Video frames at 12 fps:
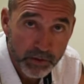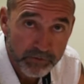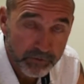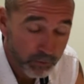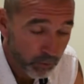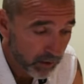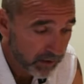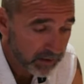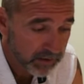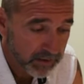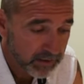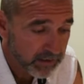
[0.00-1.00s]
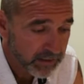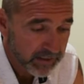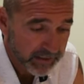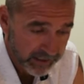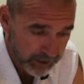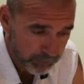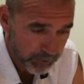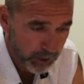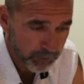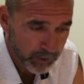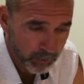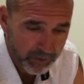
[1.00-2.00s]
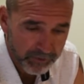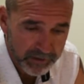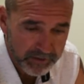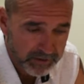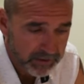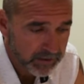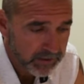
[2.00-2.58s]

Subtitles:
if you wanted to experiment with it.